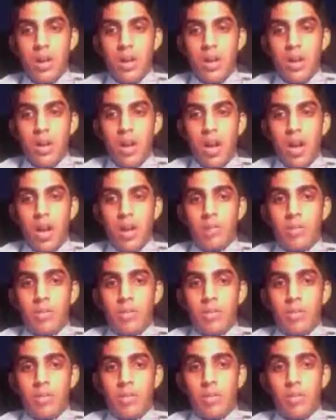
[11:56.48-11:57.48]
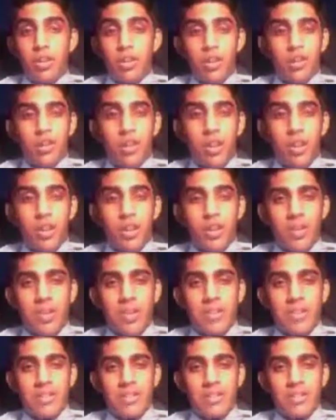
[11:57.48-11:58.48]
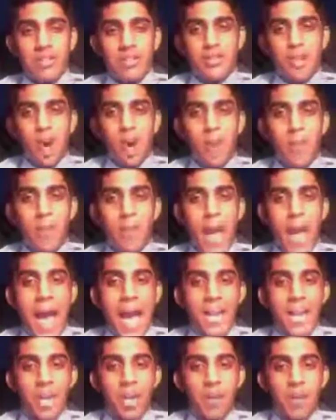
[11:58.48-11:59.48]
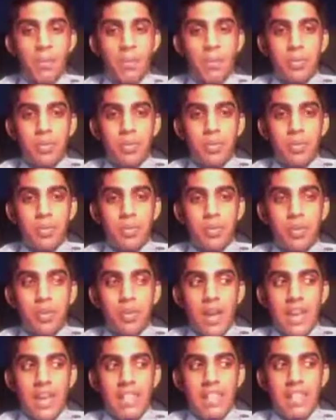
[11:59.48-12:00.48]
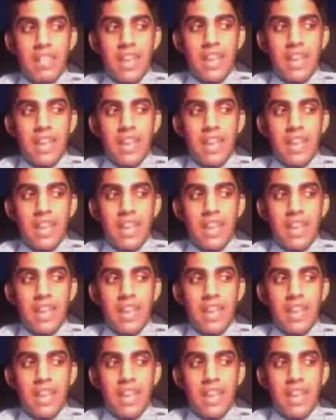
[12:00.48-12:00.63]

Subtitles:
Third don't is don't pack up at the